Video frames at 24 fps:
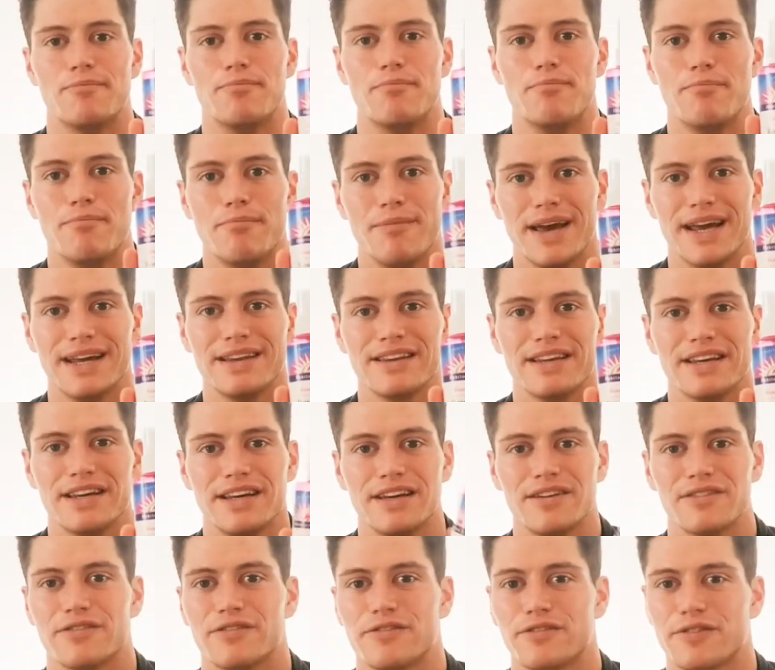
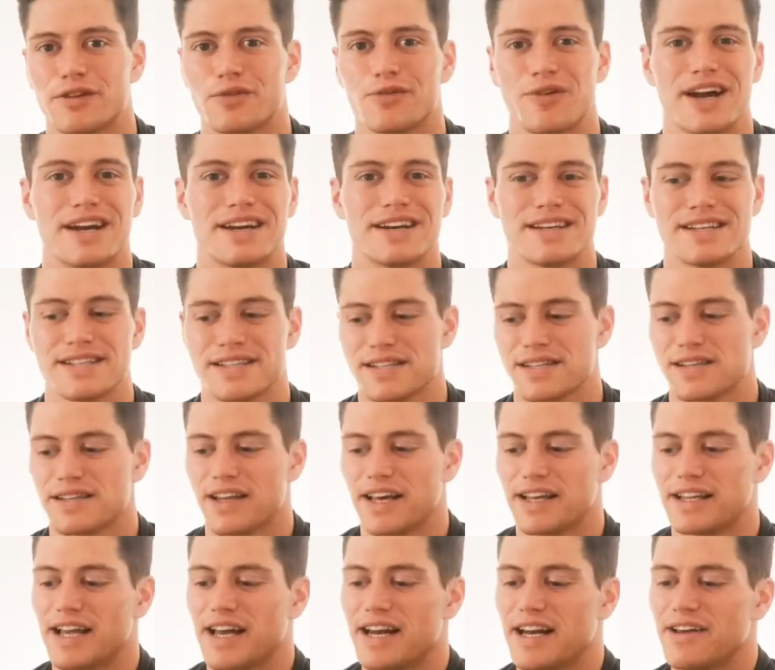mainly for redness,
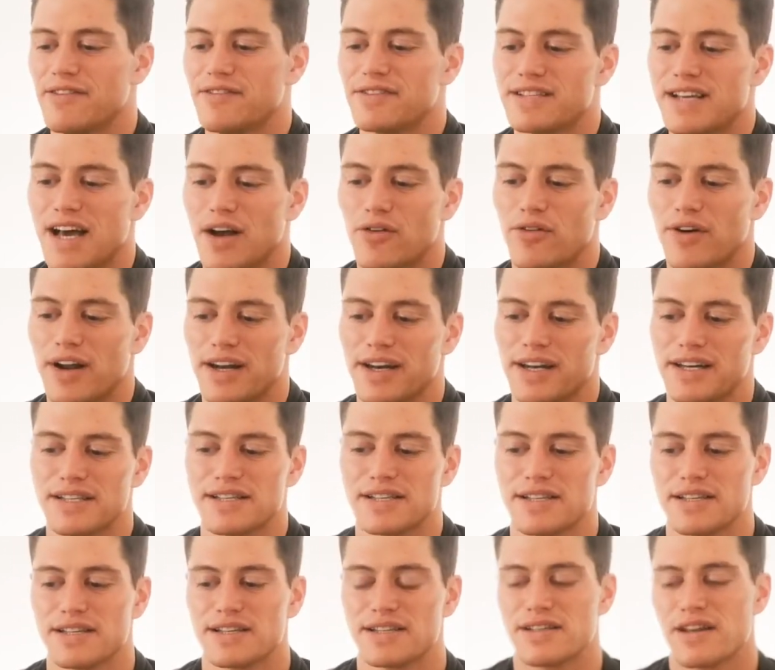like that evens out
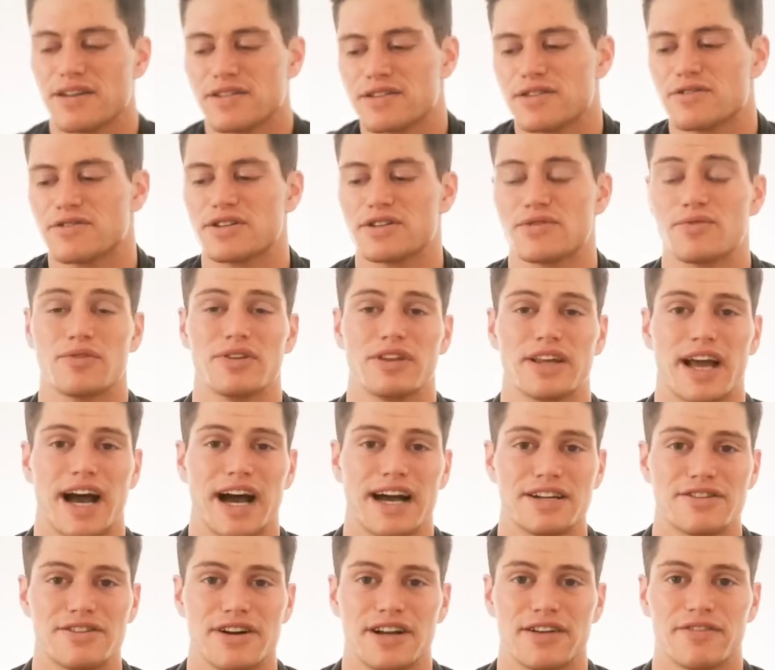redness. It's also just really
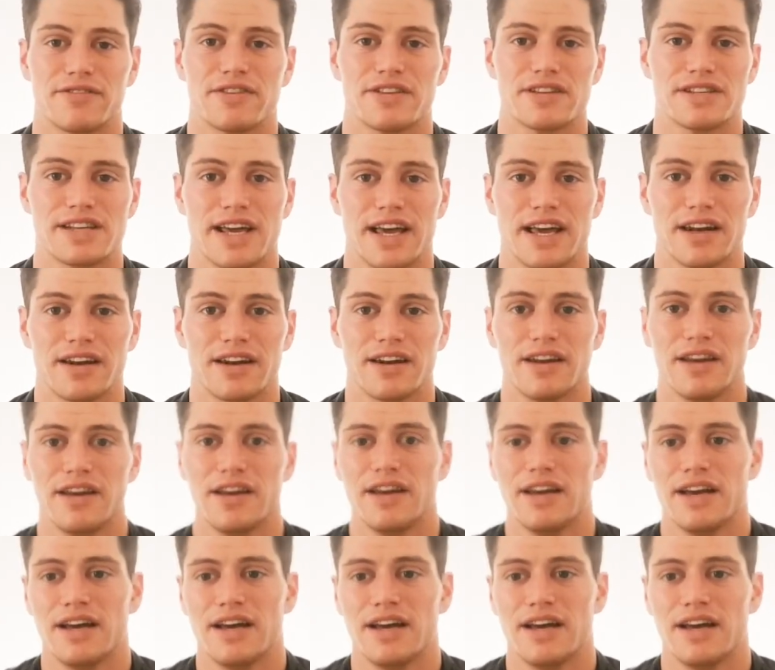hydrating for the skin.